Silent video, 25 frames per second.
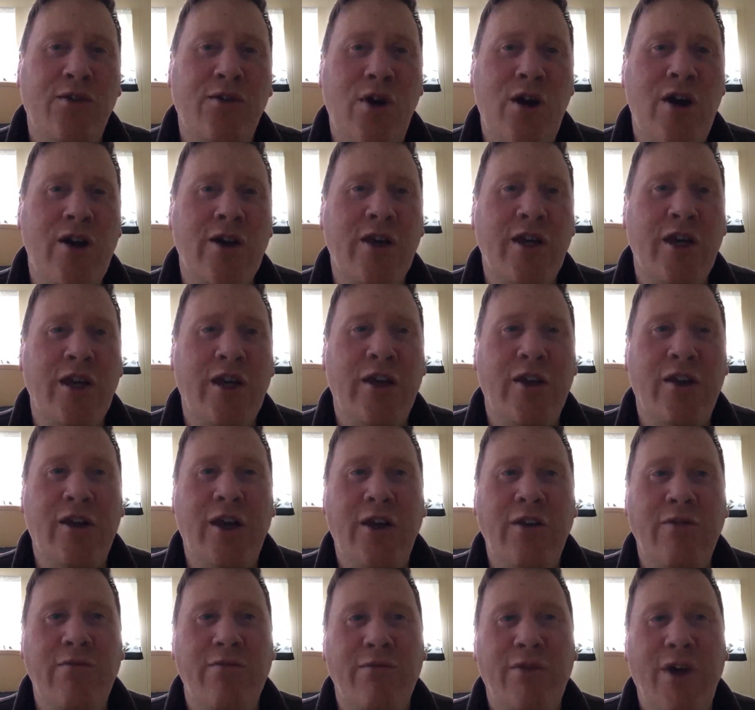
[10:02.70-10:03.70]
Kroenke,
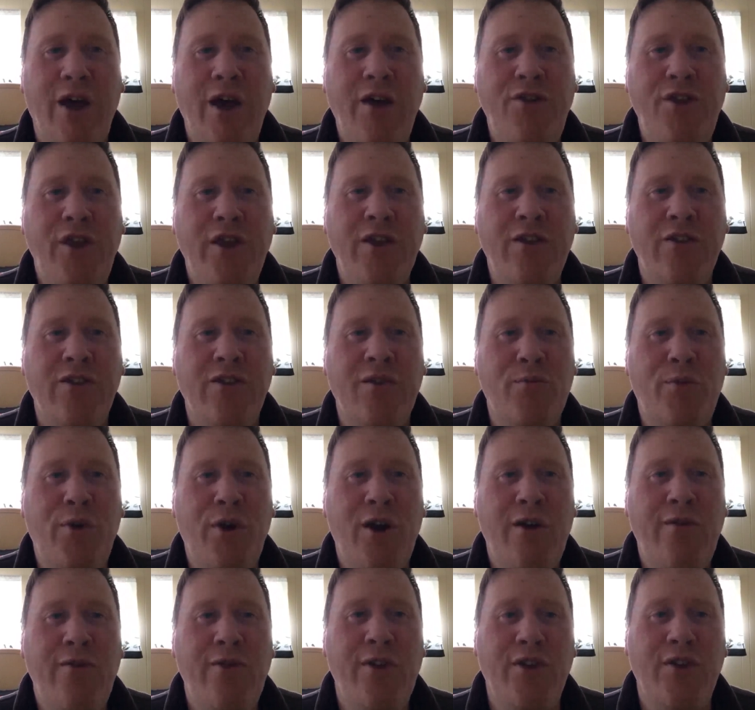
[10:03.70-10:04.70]
and I think he's
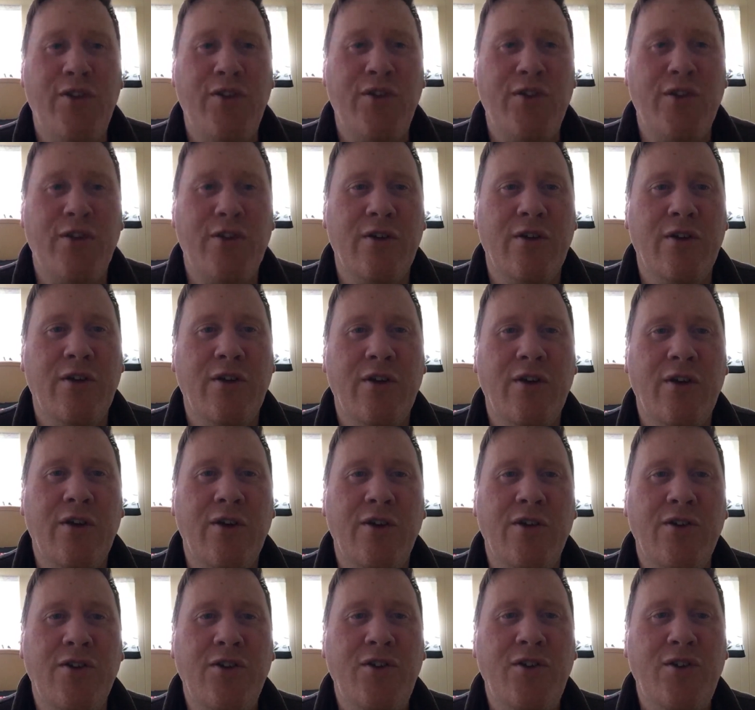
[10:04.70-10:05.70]
impervious
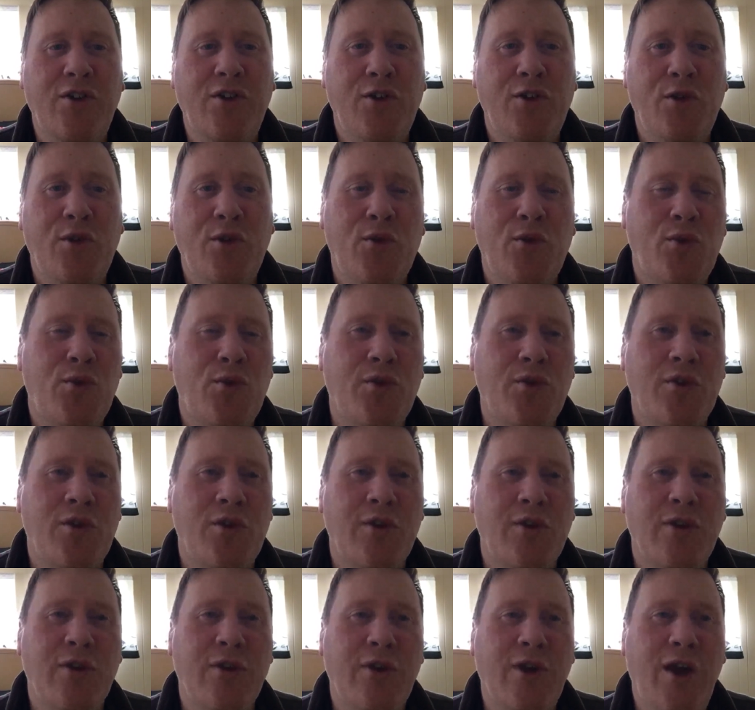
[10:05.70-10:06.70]
to
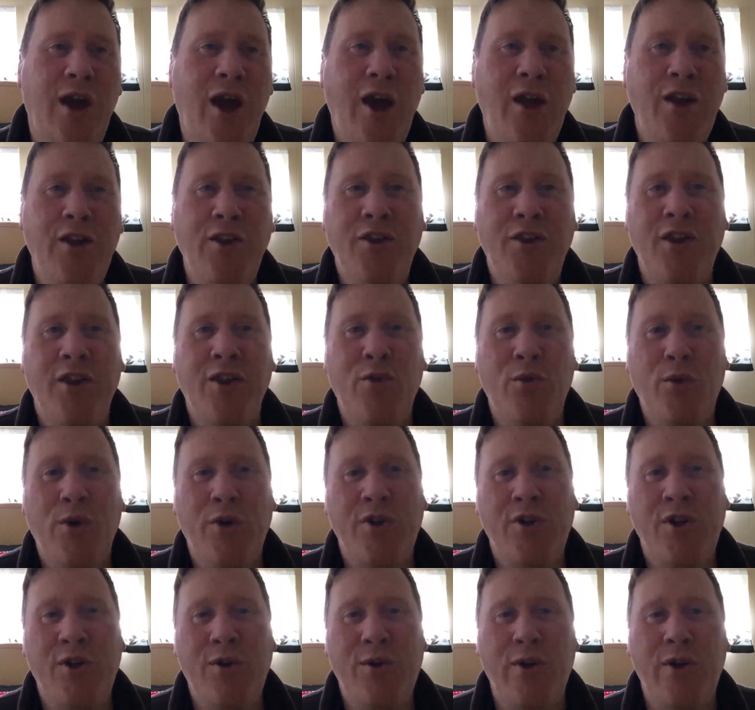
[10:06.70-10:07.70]
anything that we're
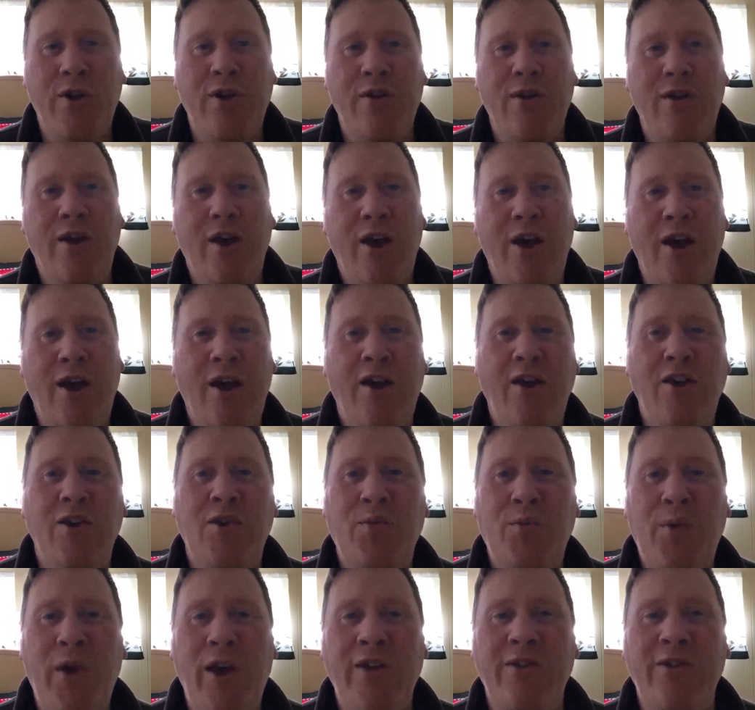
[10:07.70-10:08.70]
doing. He's
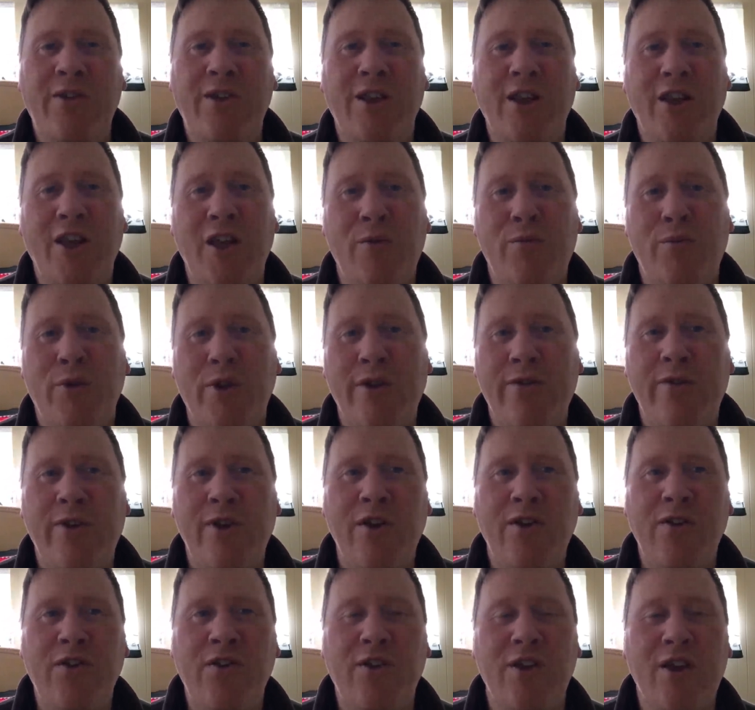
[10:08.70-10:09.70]
basically
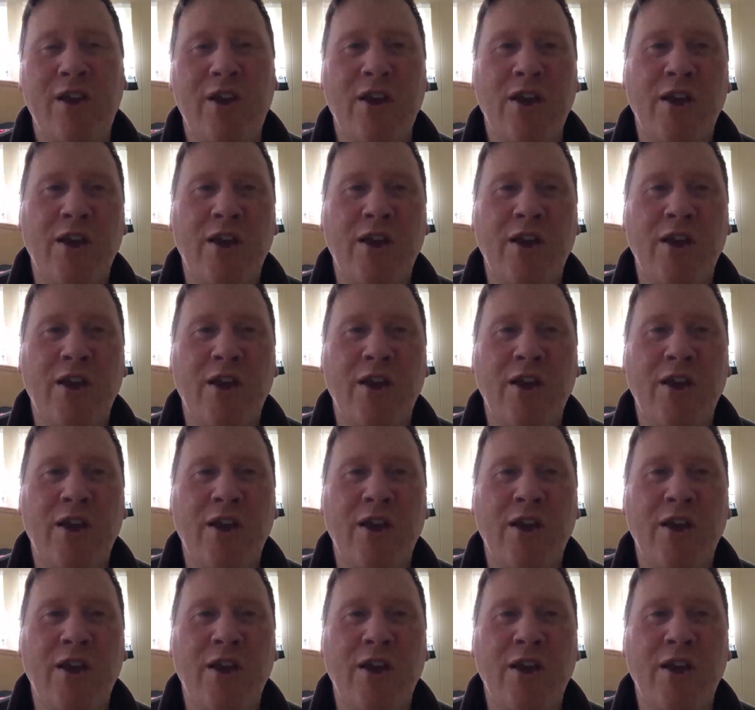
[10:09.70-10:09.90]
oblivious.